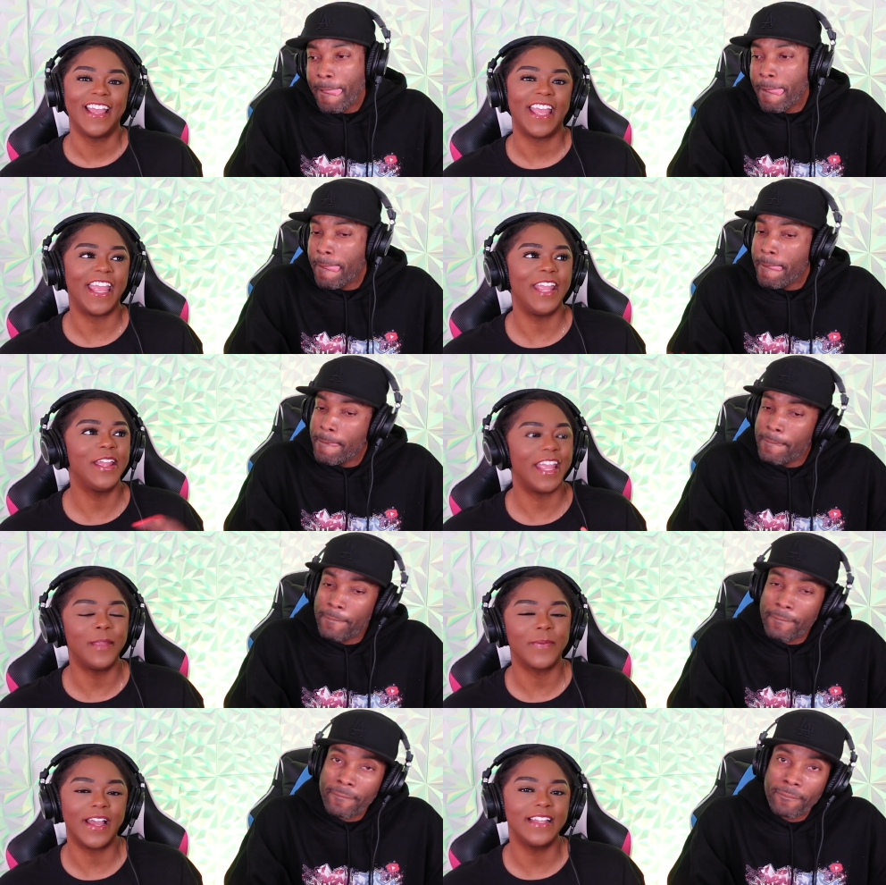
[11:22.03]
Speaker 1: he
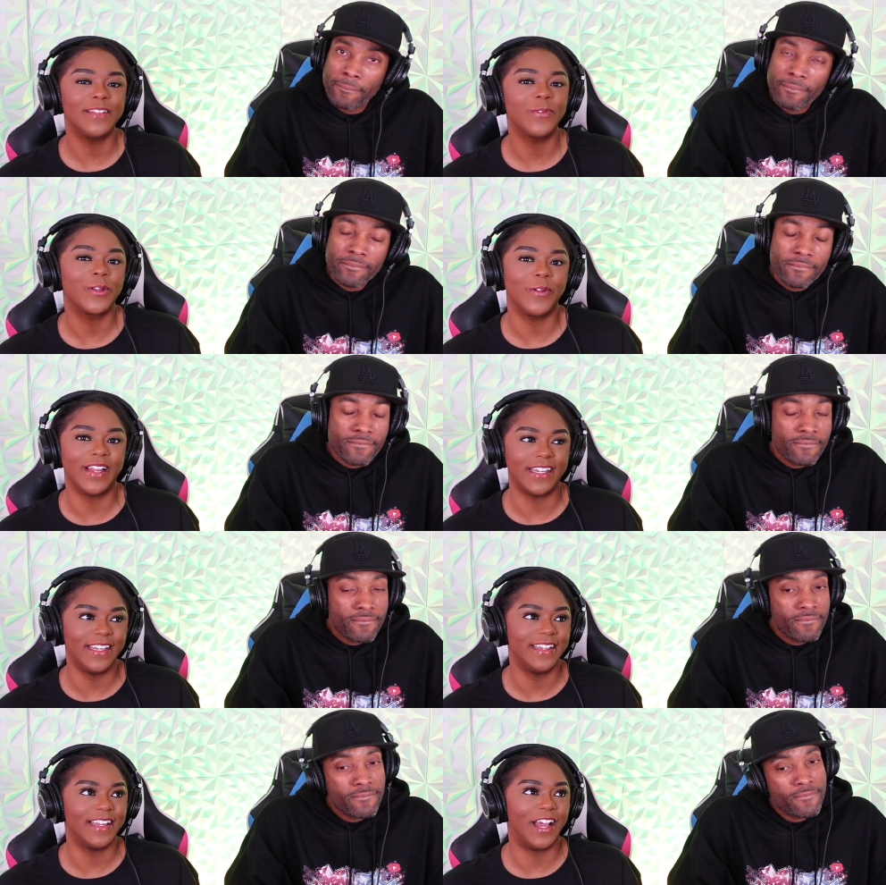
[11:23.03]
he probably
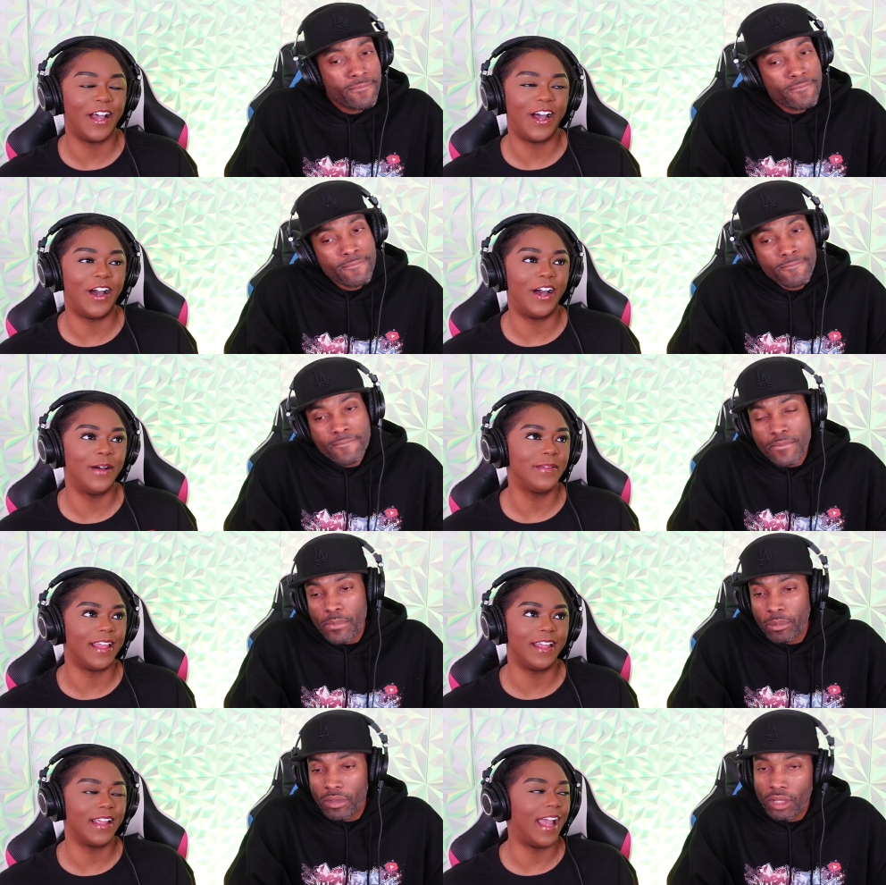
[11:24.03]
regretted uh, uh,
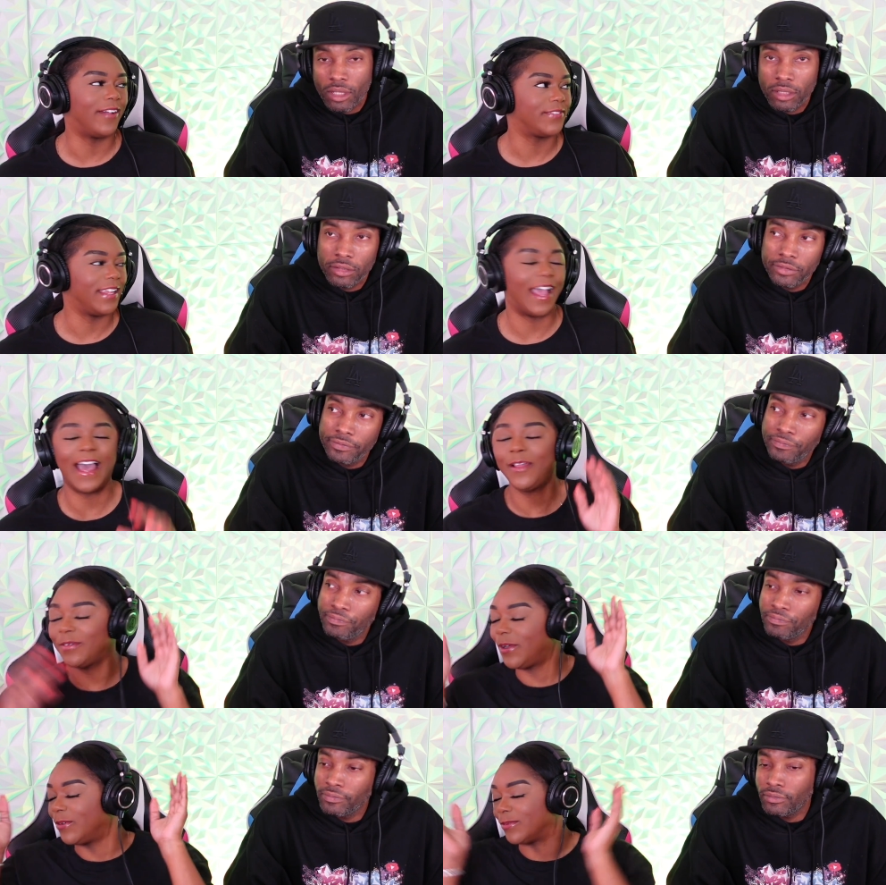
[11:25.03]
like after I
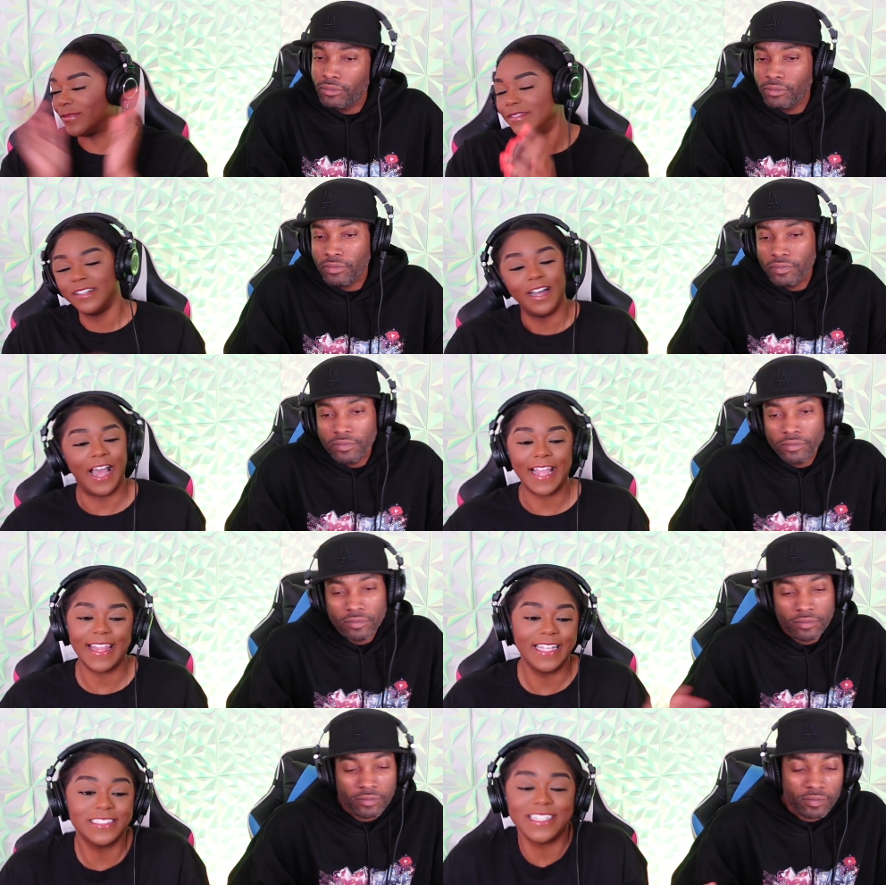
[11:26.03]
don't know. I
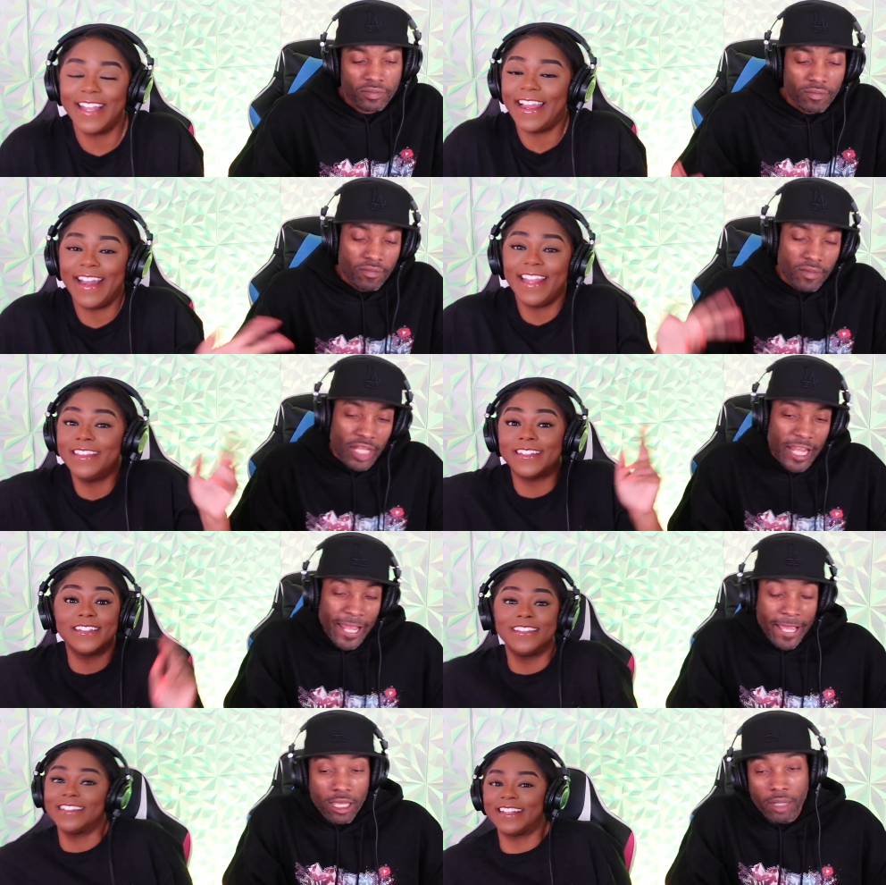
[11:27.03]
can't say that either.
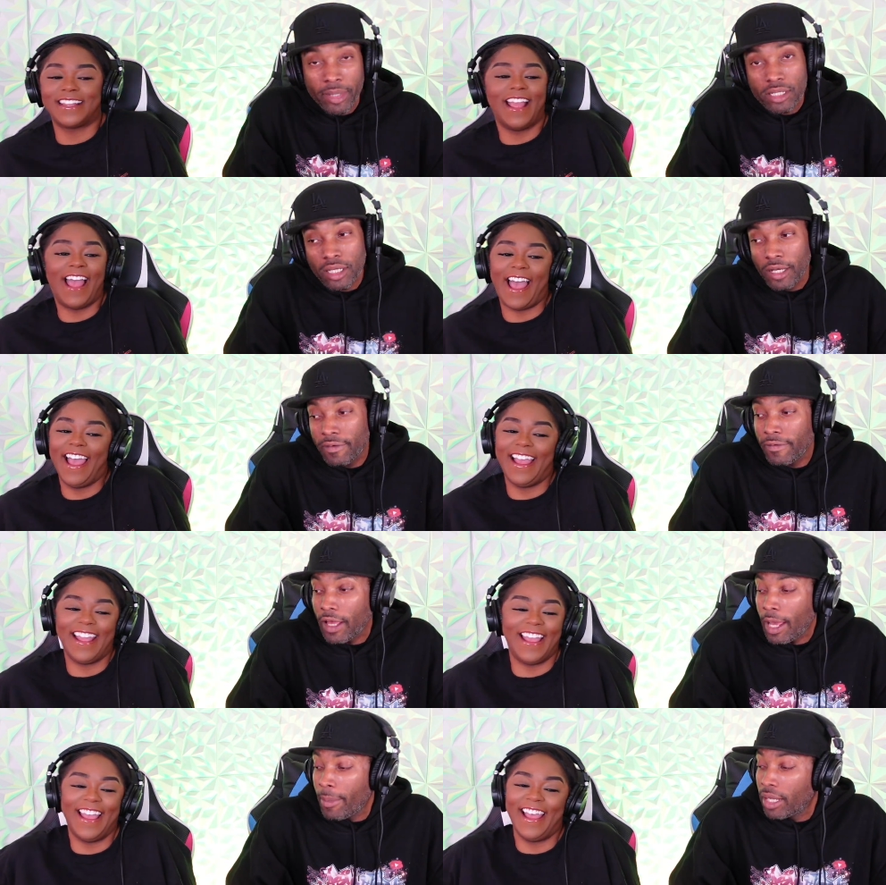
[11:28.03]
Speaker 2: It could have been tough.
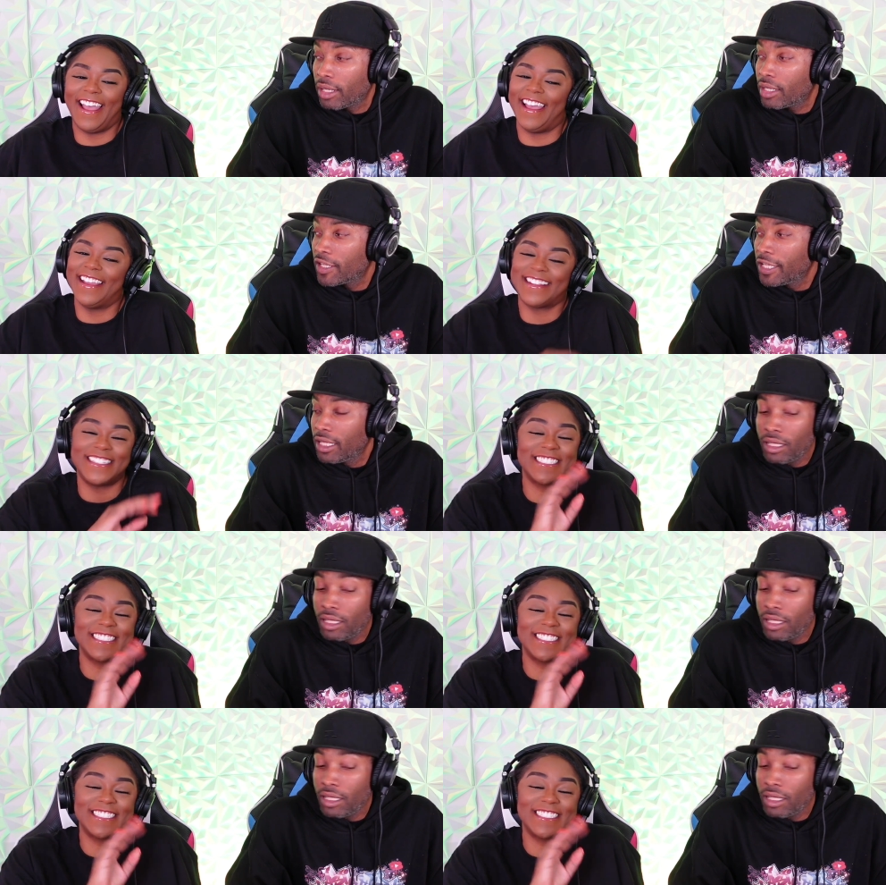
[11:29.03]
I mean, because